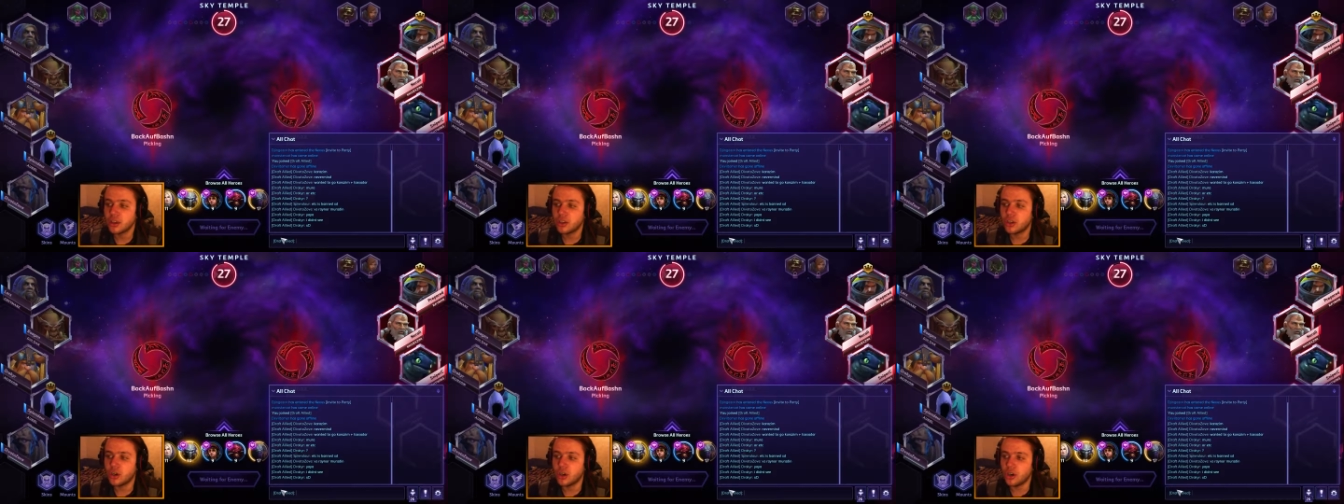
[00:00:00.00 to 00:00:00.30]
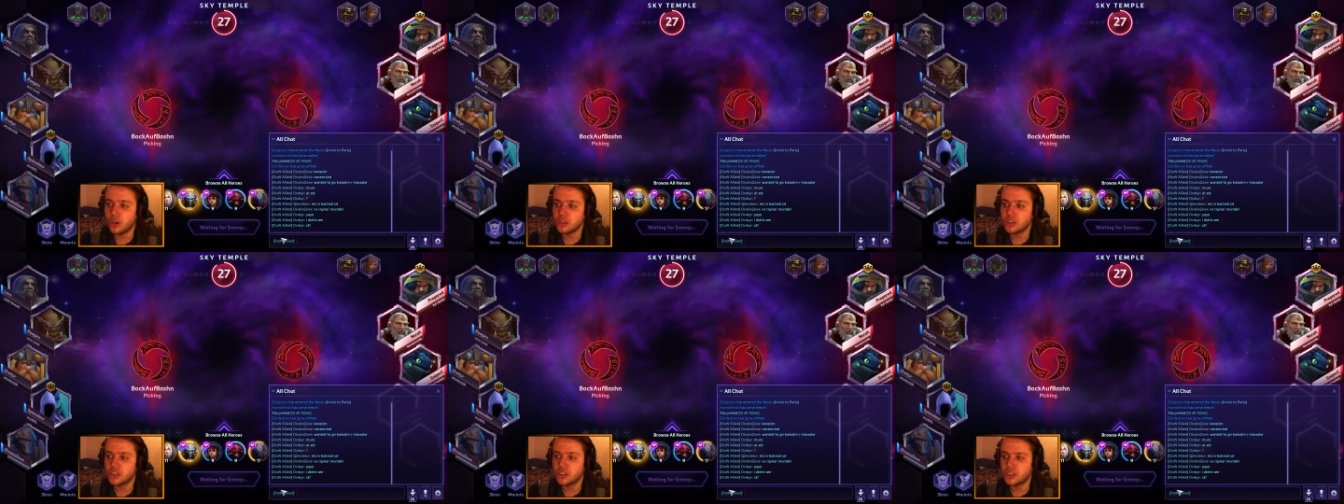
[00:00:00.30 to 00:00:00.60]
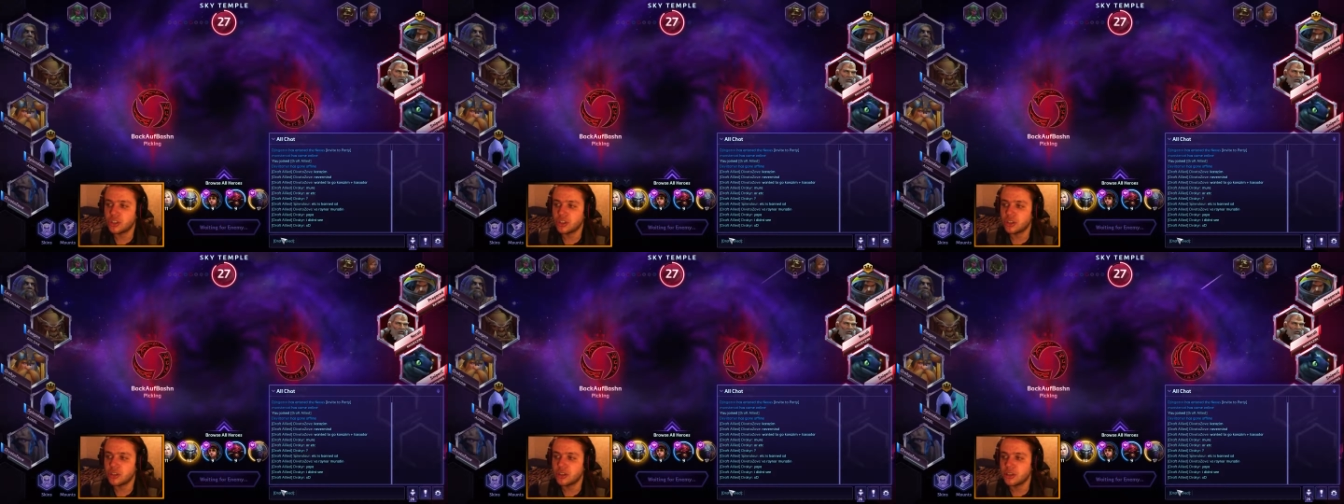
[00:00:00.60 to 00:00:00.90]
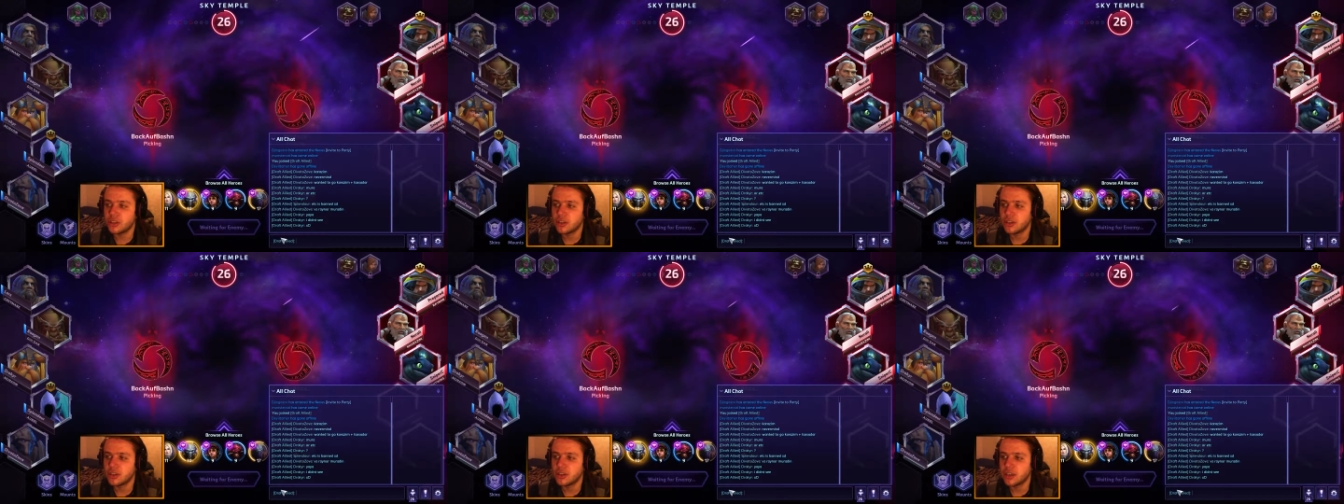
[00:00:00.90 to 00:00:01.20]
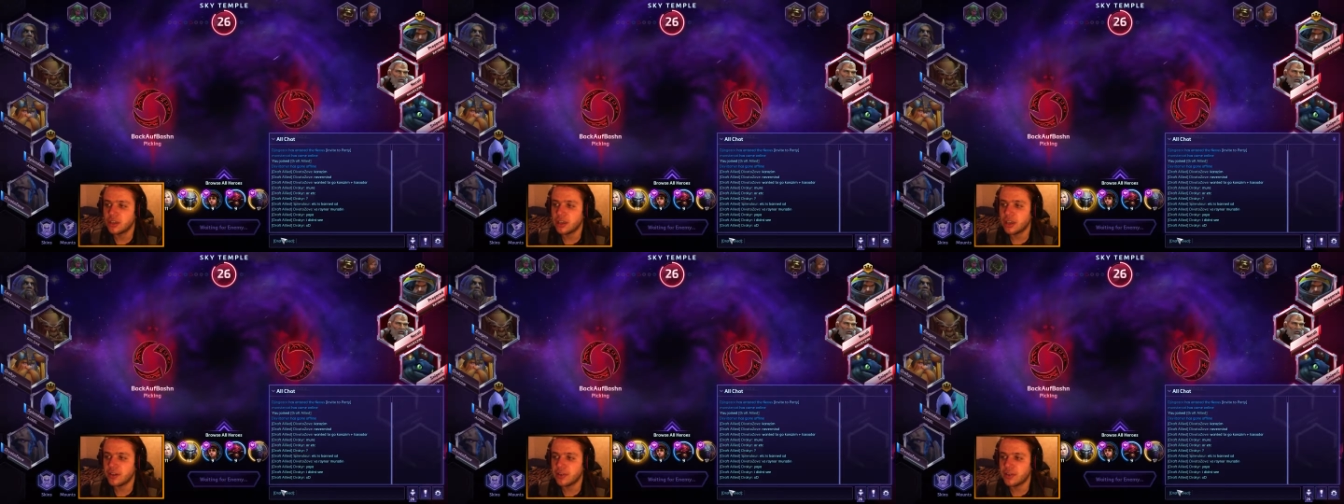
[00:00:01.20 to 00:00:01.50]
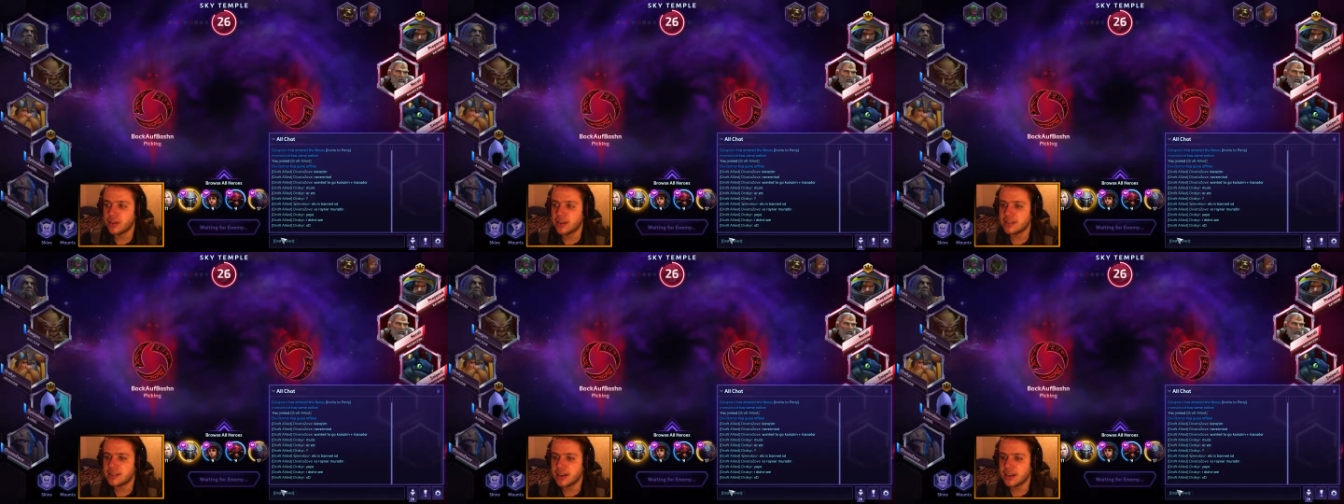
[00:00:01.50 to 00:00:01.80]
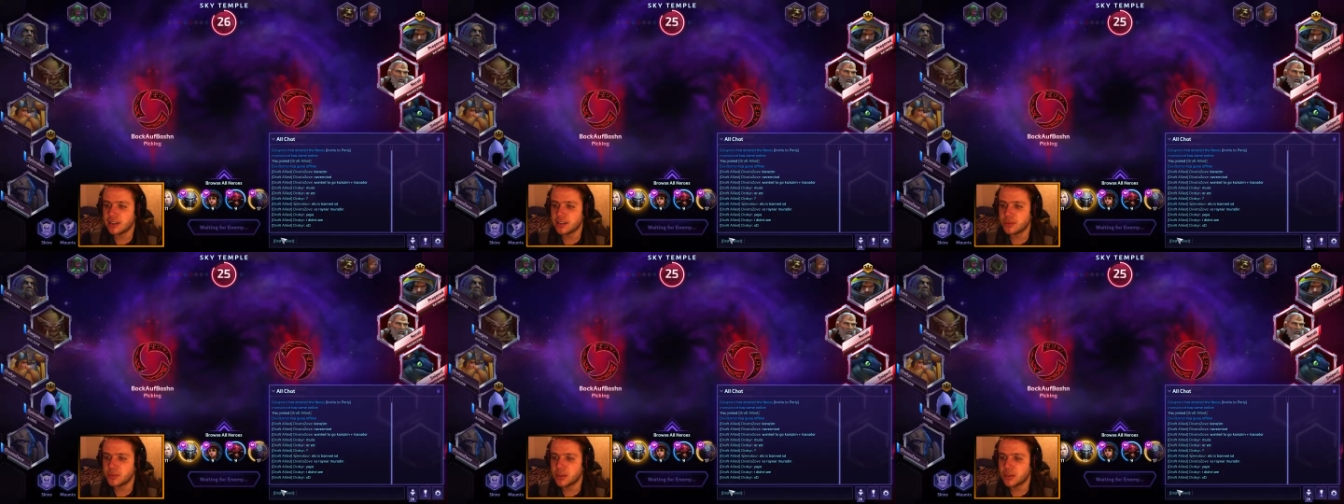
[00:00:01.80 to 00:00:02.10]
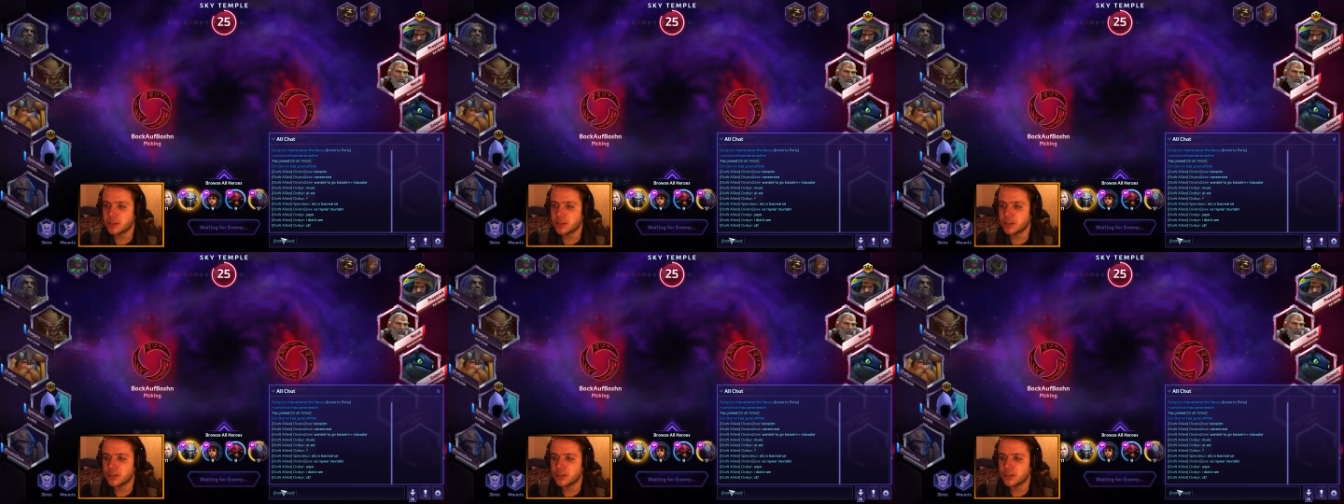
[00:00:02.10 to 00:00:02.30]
counter heavy attack speed.